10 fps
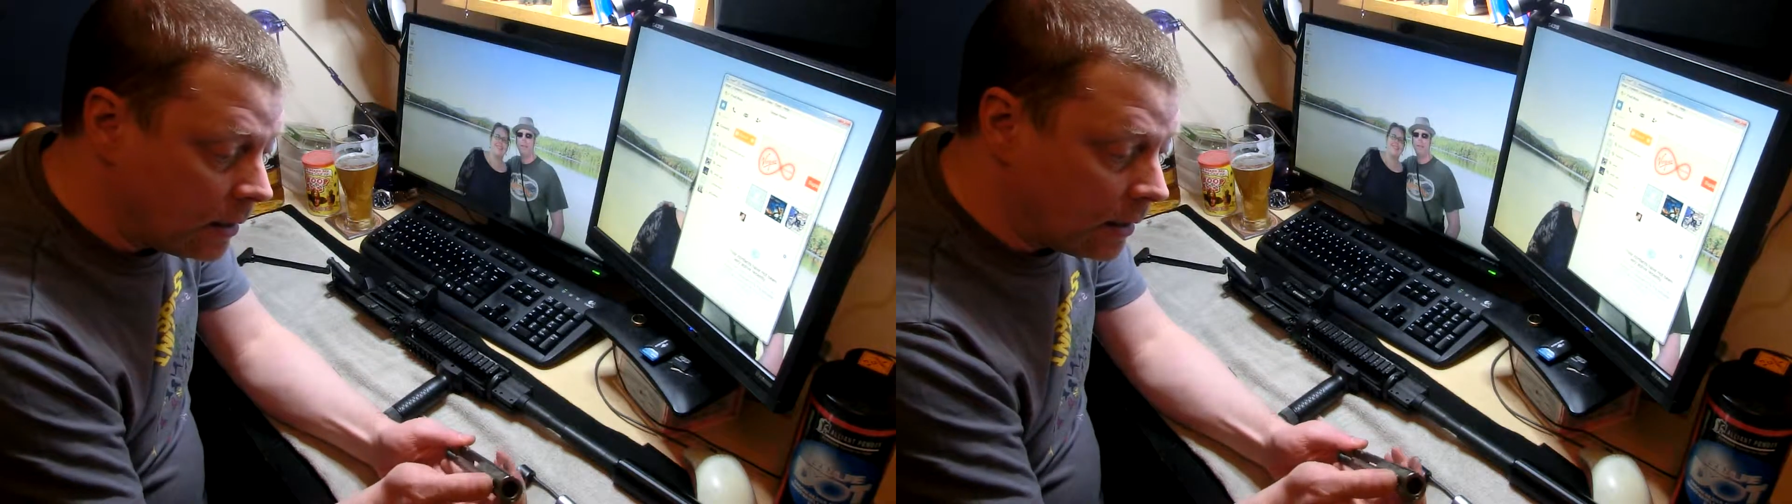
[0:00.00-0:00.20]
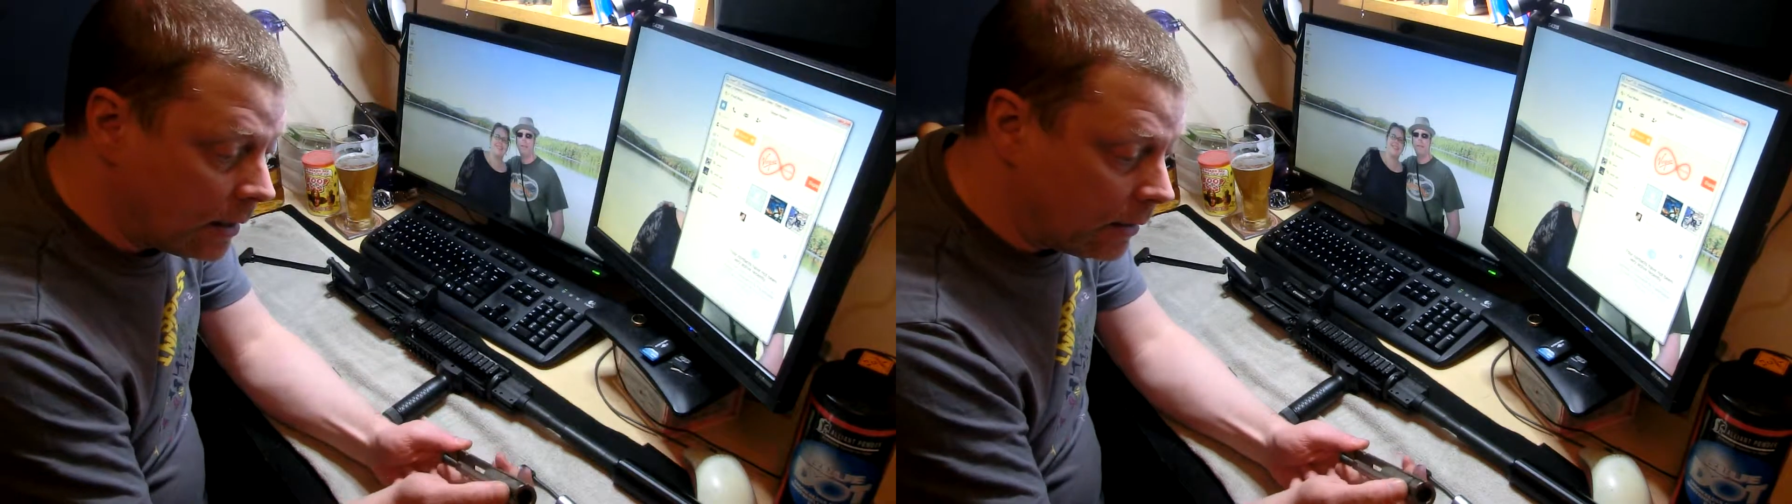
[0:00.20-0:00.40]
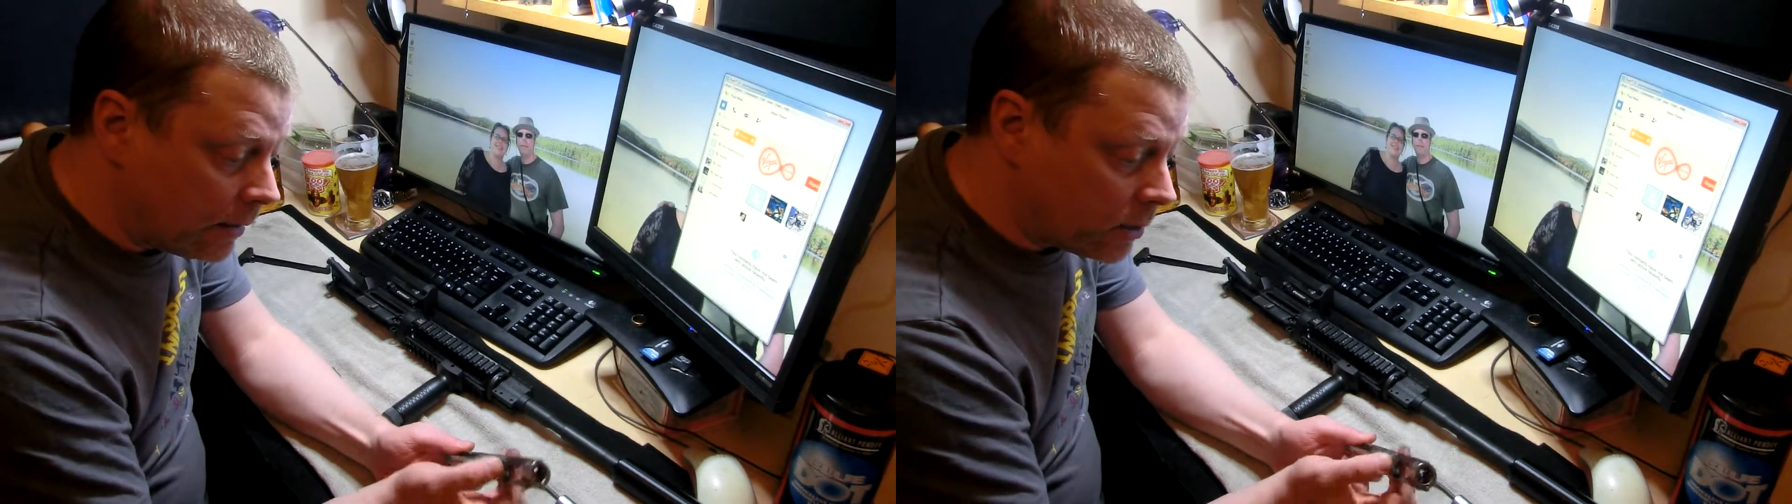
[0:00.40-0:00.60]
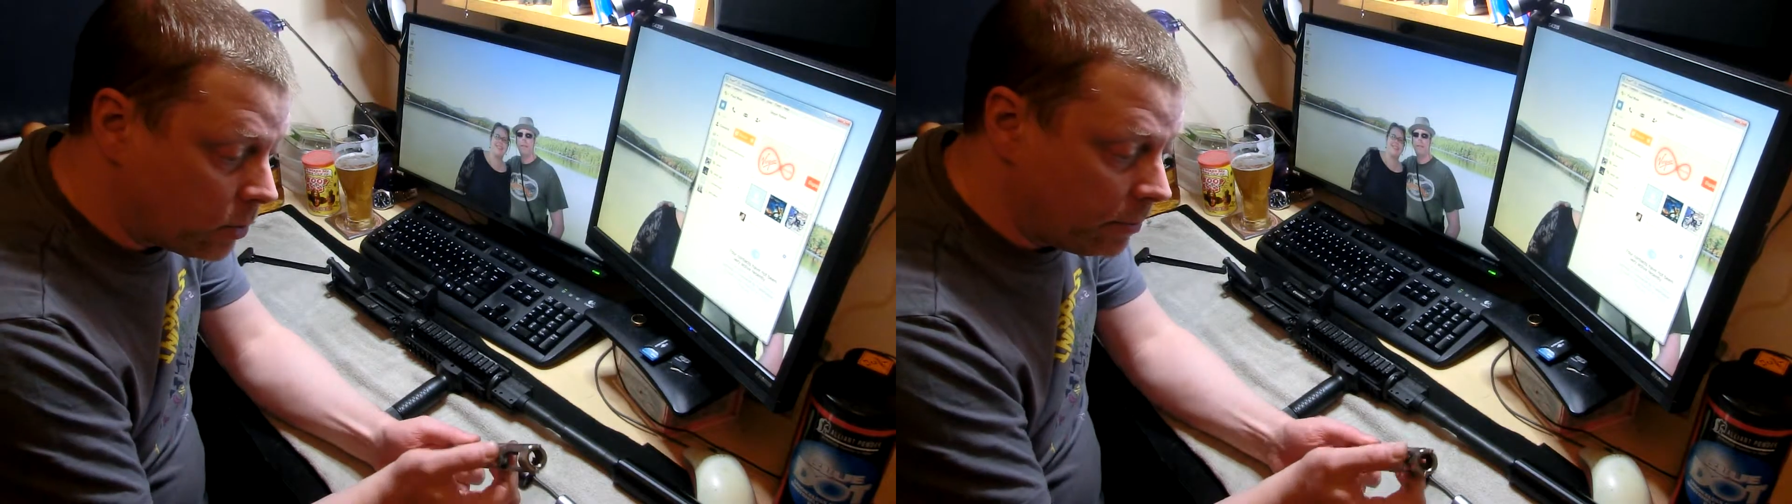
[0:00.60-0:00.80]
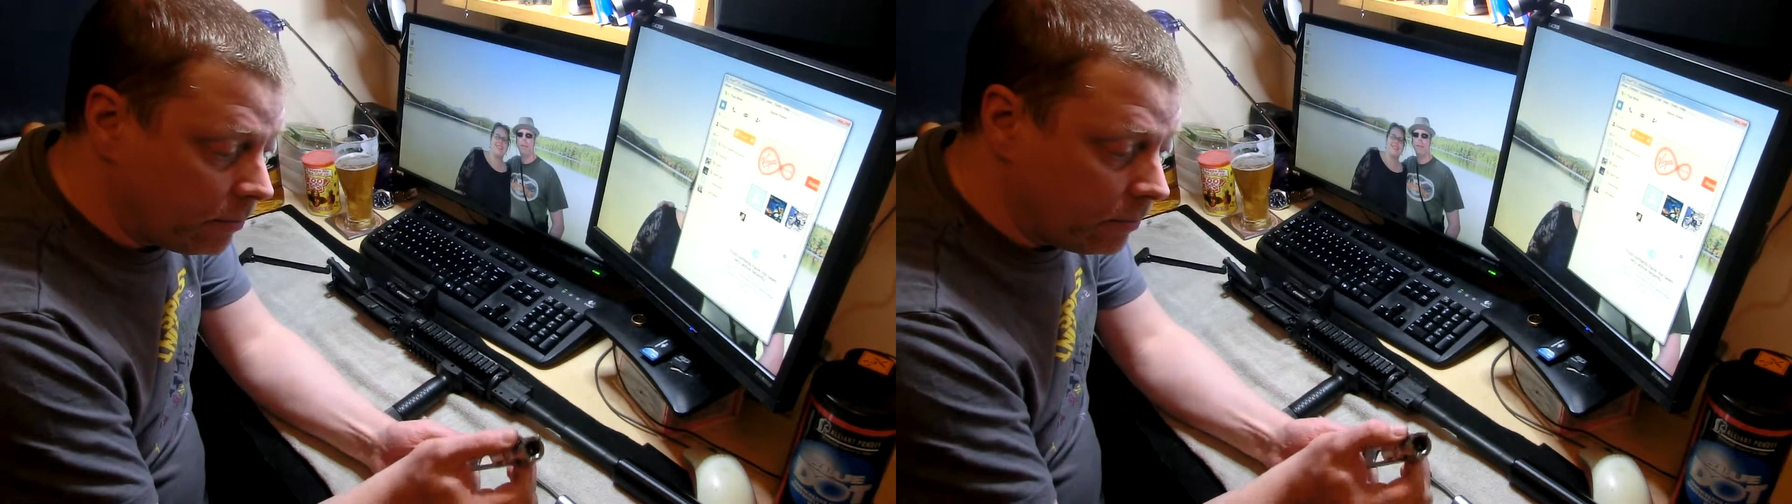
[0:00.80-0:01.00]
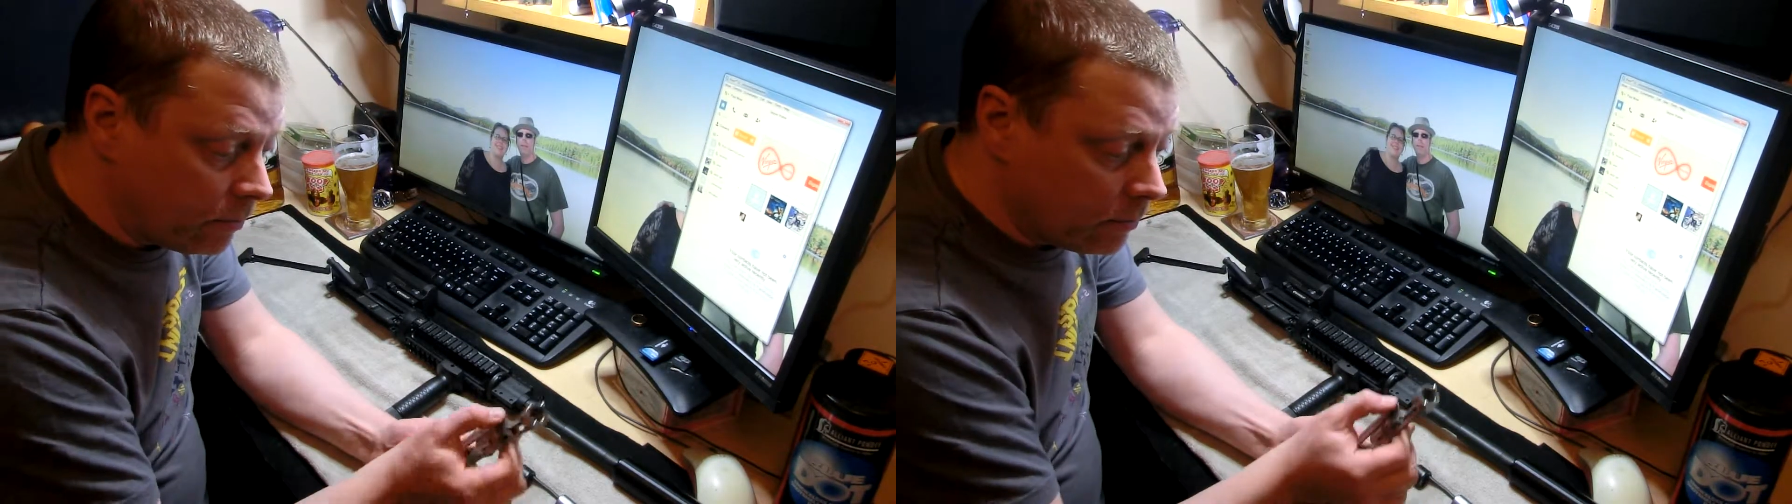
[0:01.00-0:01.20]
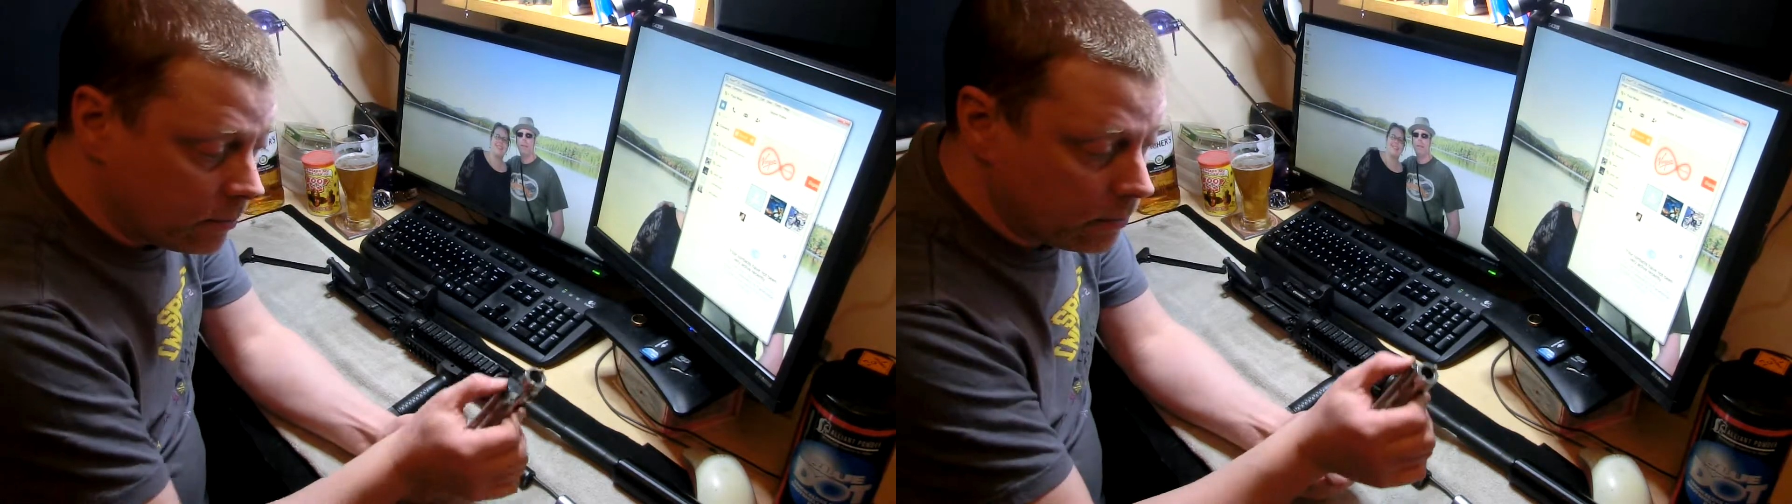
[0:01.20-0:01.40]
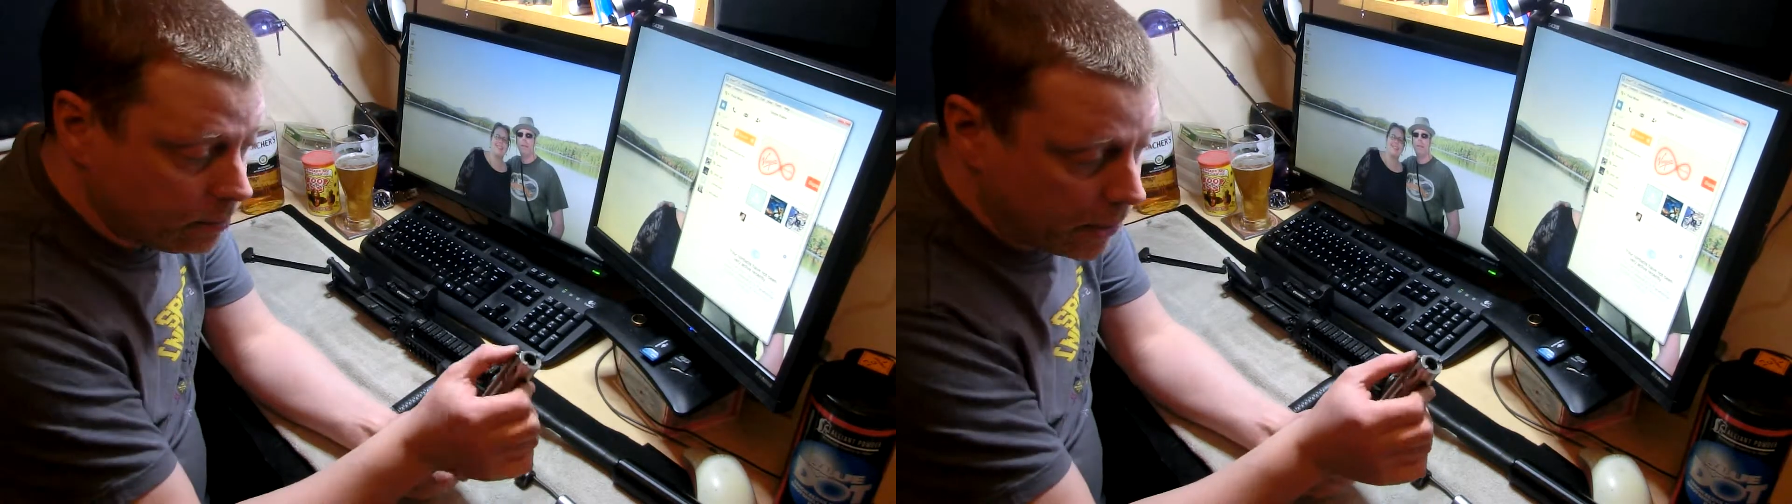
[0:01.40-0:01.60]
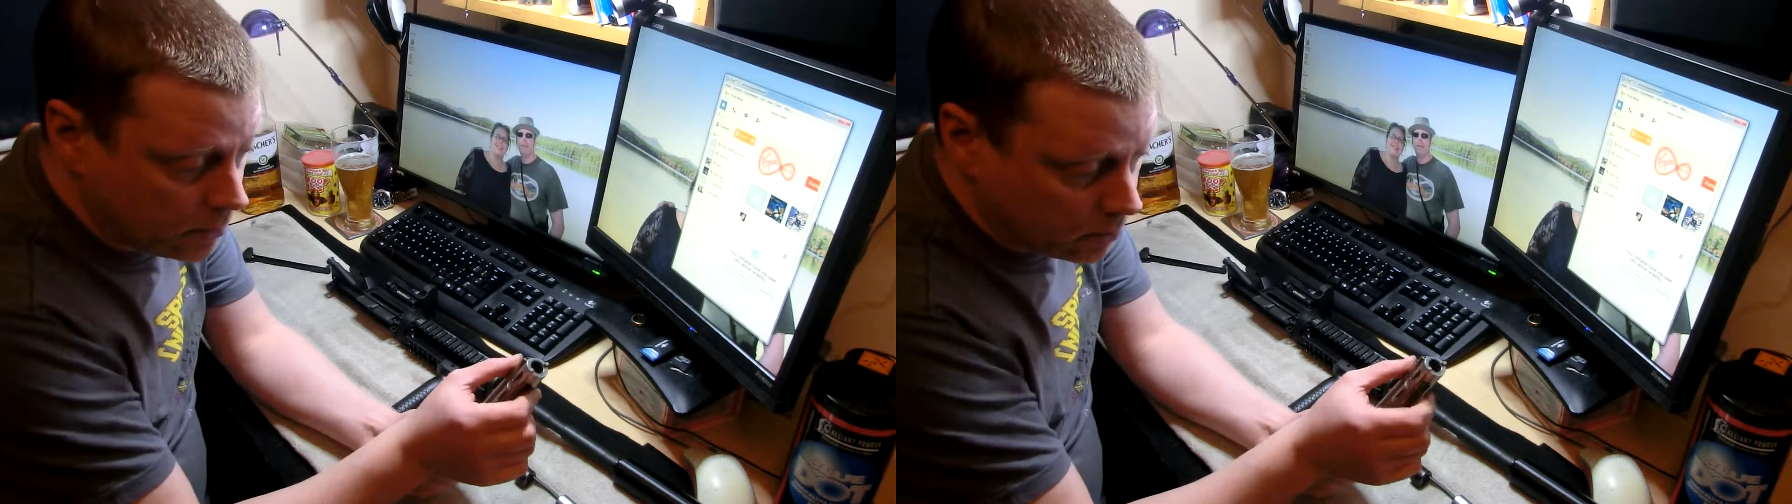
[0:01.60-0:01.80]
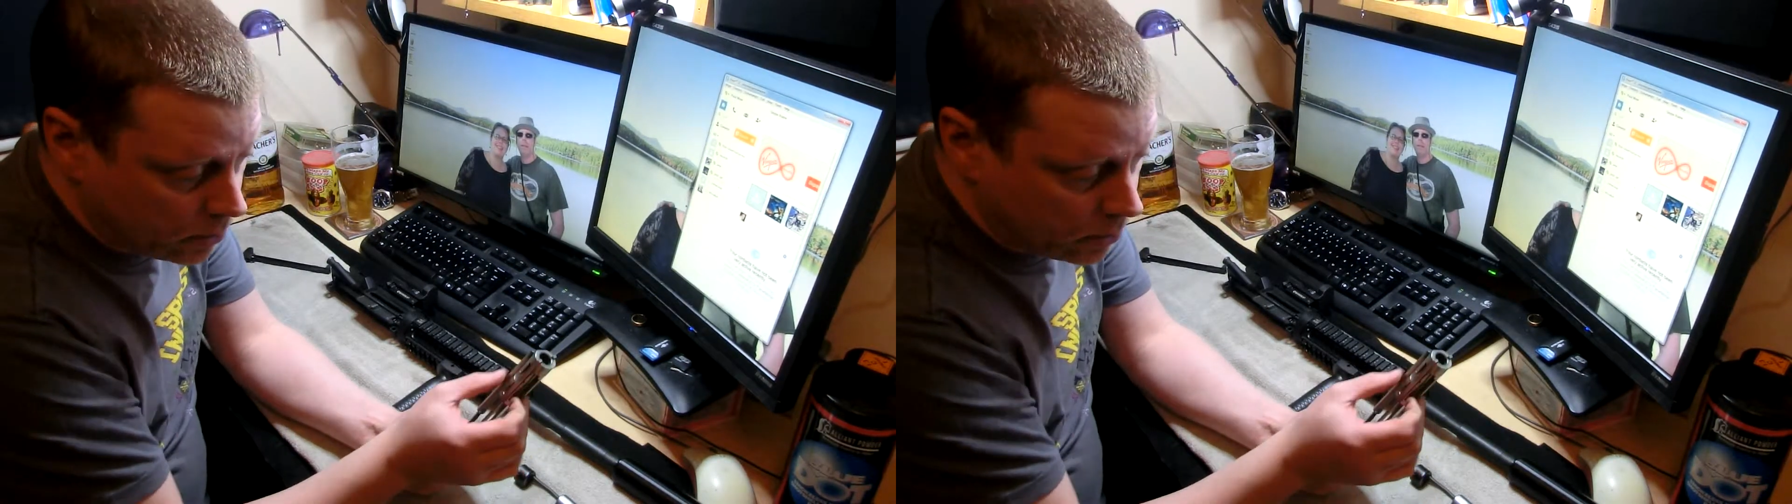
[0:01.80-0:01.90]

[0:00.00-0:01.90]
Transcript: and that's what picks up